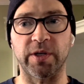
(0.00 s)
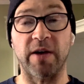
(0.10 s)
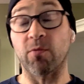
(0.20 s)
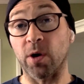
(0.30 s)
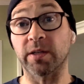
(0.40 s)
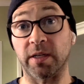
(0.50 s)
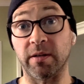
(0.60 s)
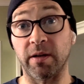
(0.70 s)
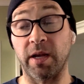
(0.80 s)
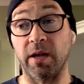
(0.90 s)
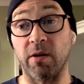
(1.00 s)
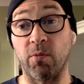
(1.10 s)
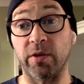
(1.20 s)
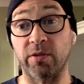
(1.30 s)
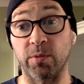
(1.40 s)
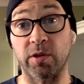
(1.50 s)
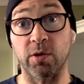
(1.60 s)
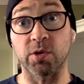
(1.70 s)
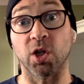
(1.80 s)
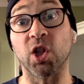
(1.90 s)
I've worked in with
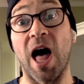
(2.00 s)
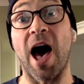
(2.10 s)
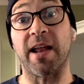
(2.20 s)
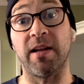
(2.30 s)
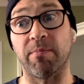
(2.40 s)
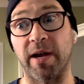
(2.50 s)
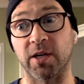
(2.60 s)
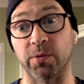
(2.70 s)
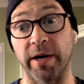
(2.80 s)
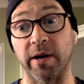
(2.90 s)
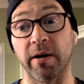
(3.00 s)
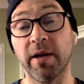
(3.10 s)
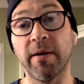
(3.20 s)
those a lot in my career.